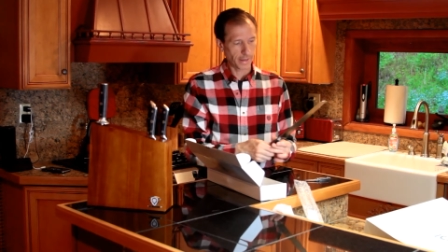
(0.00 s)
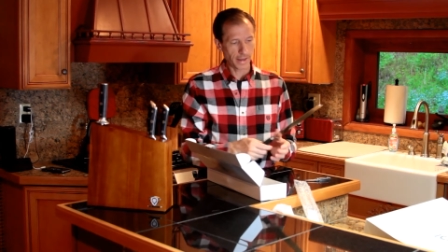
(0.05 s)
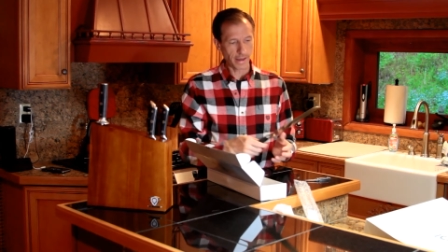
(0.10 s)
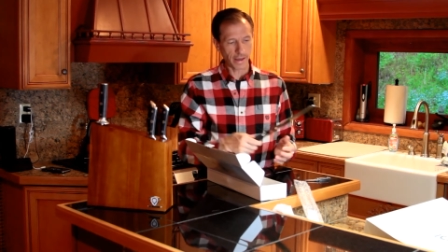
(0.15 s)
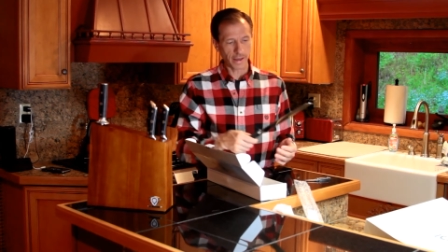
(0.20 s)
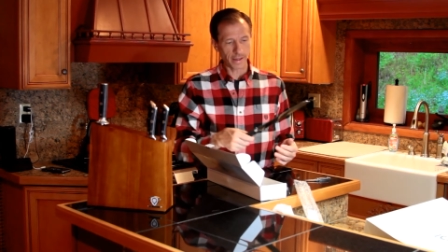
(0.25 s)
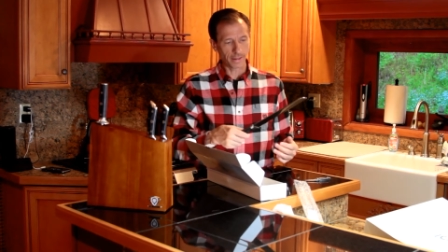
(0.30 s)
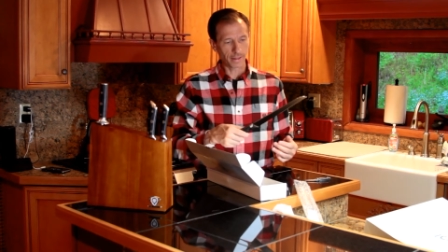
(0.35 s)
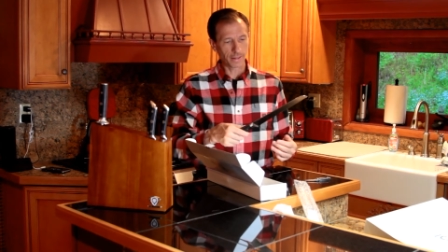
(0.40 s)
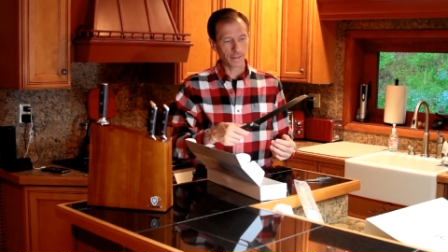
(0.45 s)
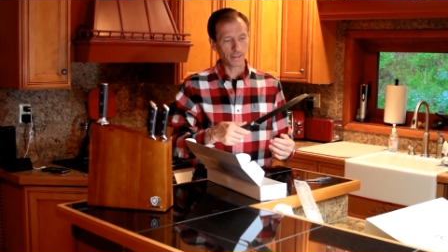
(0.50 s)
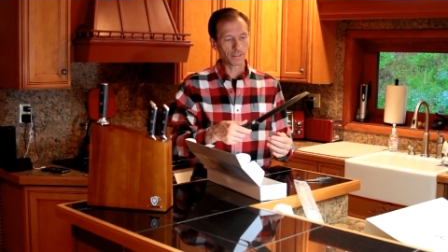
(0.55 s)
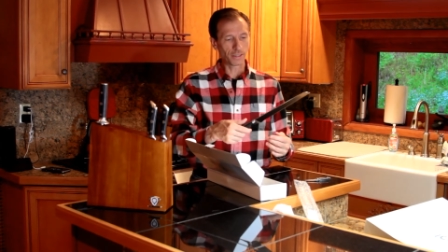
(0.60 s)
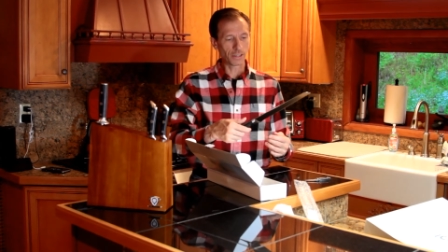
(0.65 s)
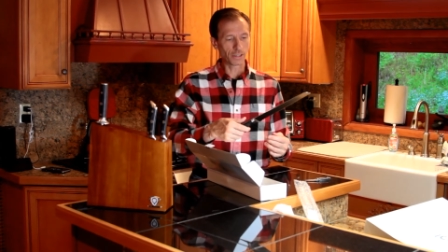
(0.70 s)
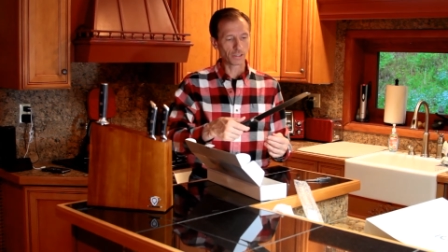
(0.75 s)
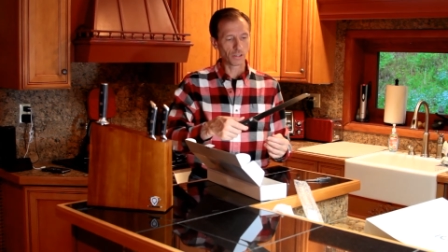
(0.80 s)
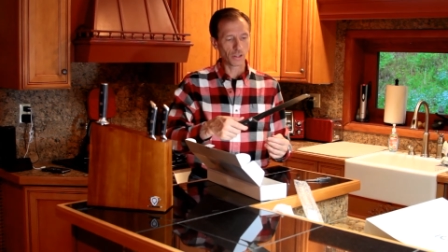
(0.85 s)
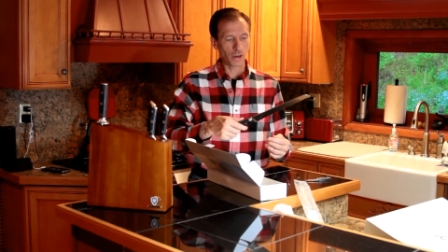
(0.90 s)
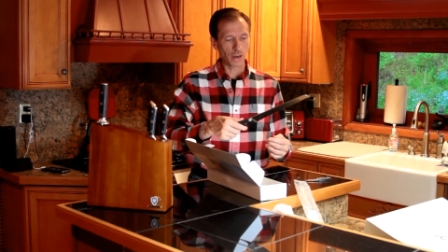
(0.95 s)
And this
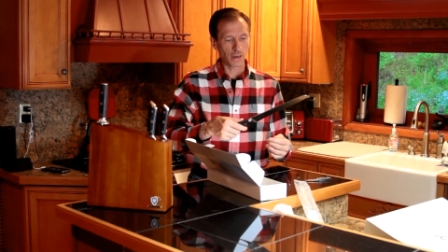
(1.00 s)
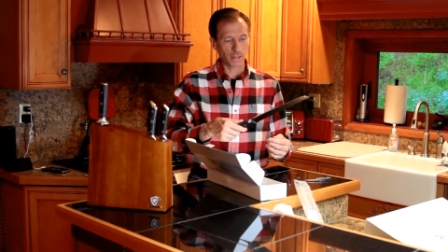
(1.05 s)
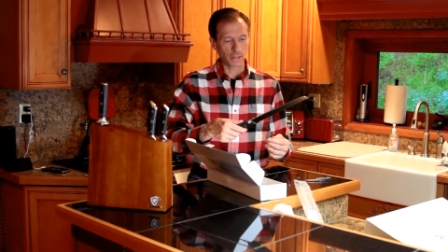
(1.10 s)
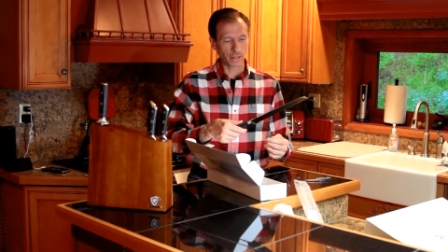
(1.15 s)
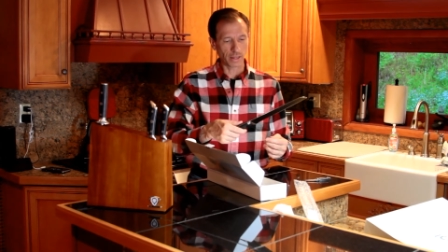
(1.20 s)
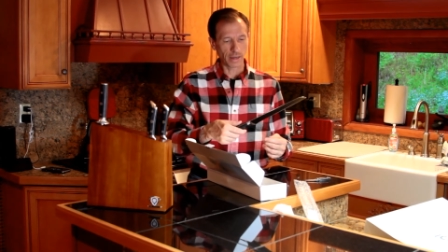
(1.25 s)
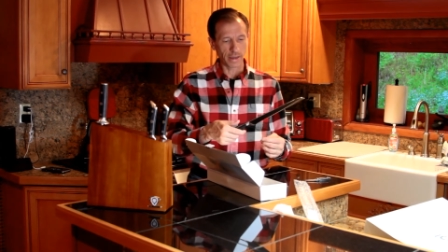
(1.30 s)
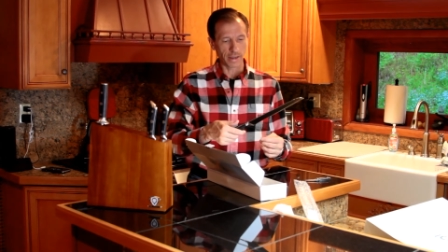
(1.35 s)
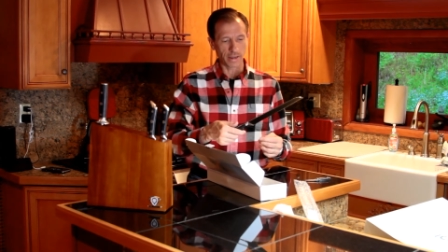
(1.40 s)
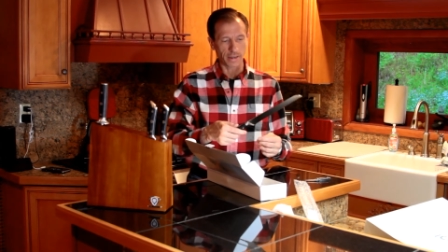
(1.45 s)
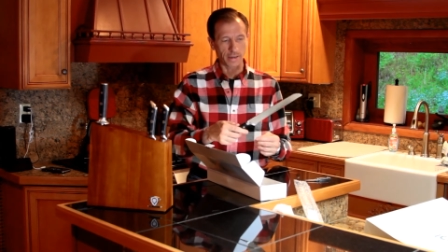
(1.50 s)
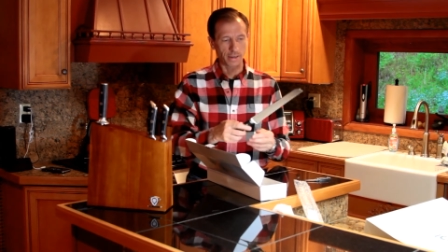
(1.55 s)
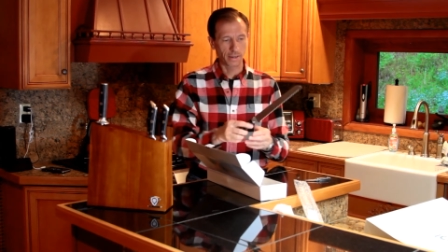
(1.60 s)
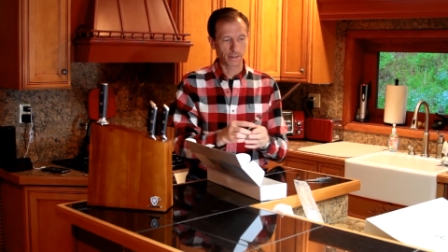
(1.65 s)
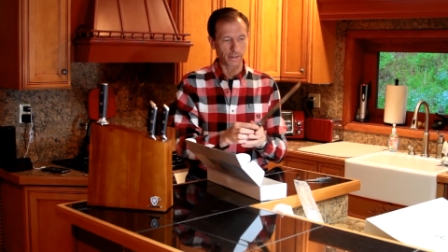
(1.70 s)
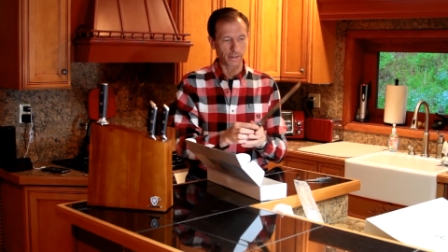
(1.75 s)
is not like,